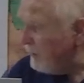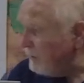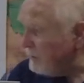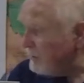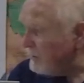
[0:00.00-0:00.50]

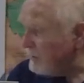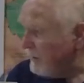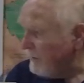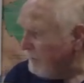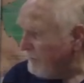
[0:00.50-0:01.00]
else's,
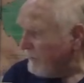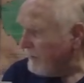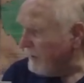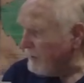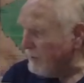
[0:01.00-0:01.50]

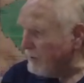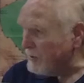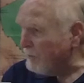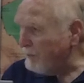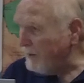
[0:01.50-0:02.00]
that
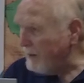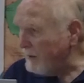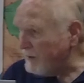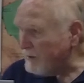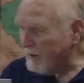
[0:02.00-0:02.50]
there's a
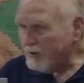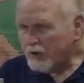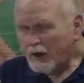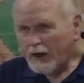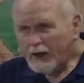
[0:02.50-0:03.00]
peace that
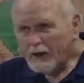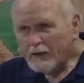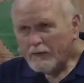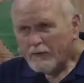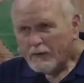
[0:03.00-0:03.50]
you
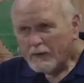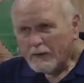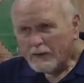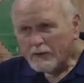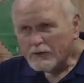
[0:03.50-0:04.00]
have,
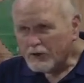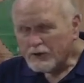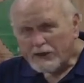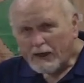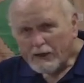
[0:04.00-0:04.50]
there's a
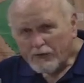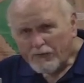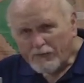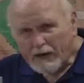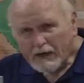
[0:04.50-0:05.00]

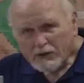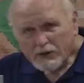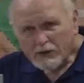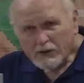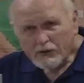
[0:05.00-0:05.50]

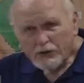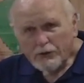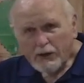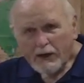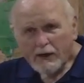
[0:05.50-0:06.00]
satisfaction that
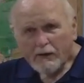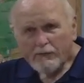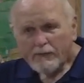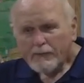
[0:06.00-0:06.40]
you have,